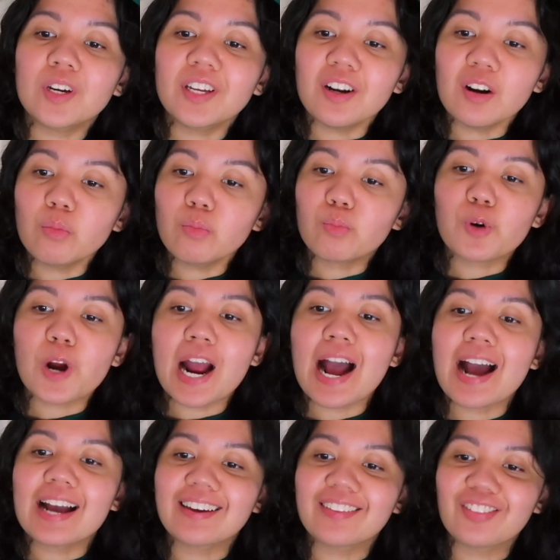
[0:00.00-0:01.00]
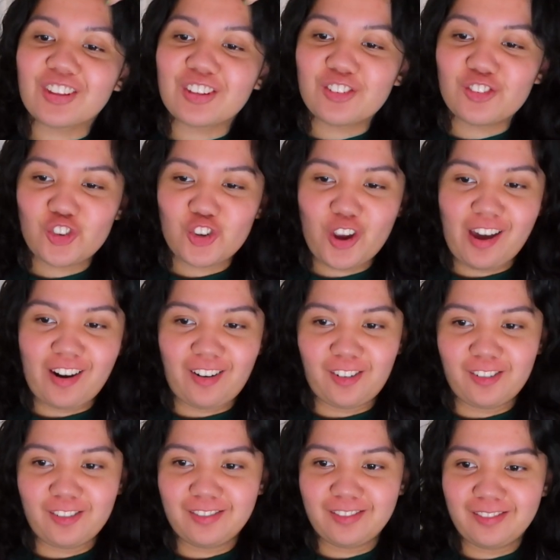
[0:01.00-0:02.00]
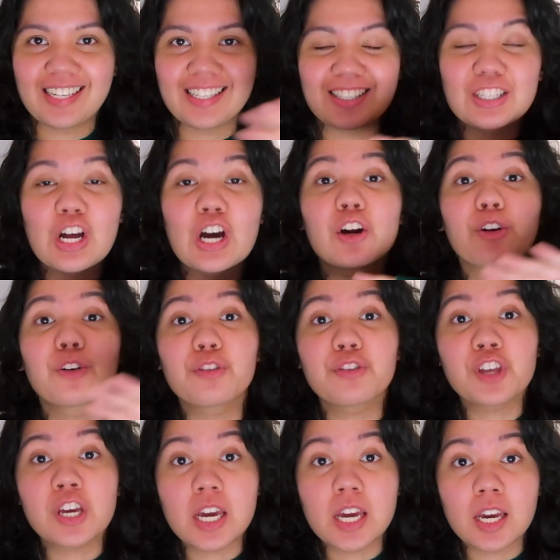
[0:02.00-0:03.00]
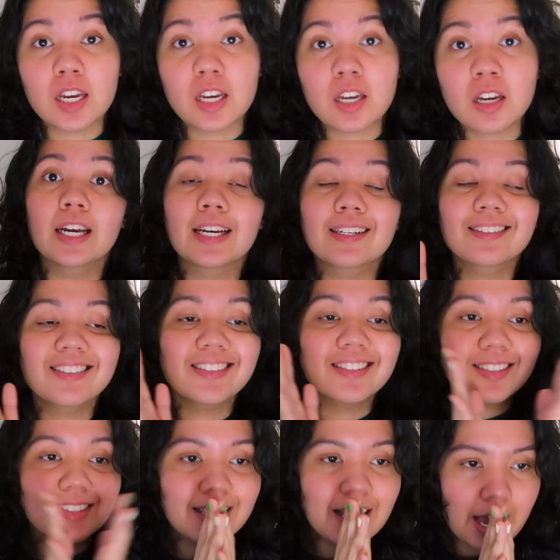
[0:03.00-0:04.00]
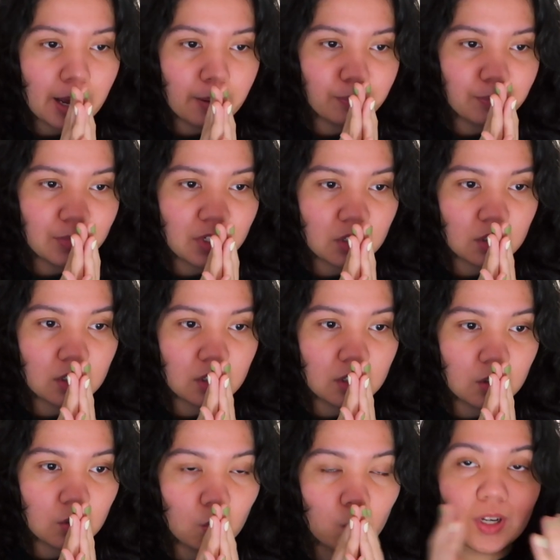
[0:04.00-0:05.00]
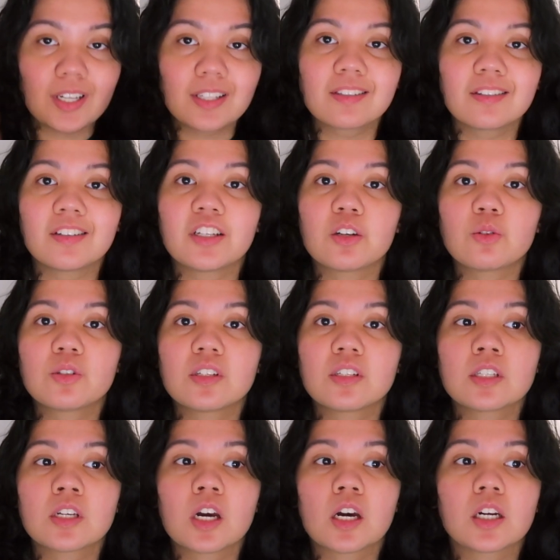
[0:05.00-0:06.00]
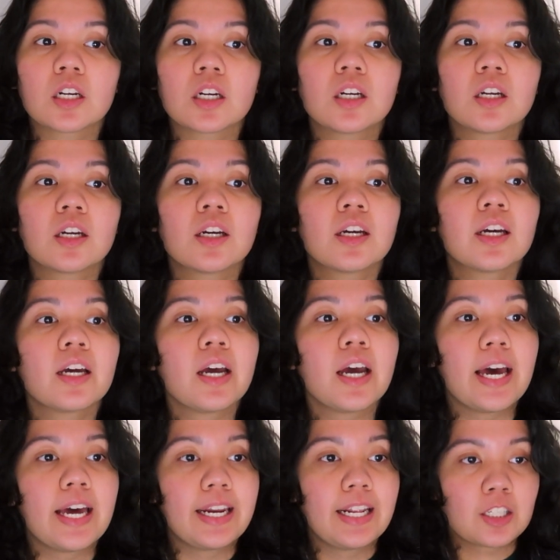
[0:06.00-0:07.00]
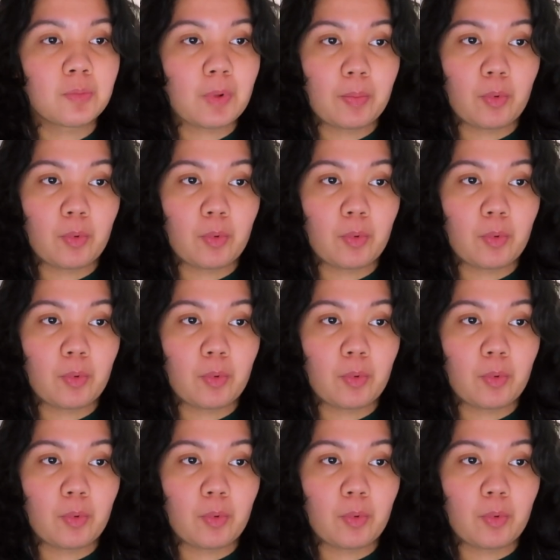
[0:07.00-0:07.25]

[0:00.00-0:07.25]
We don't brag in this channel. It's not our thing, except when it's Leo season and it's my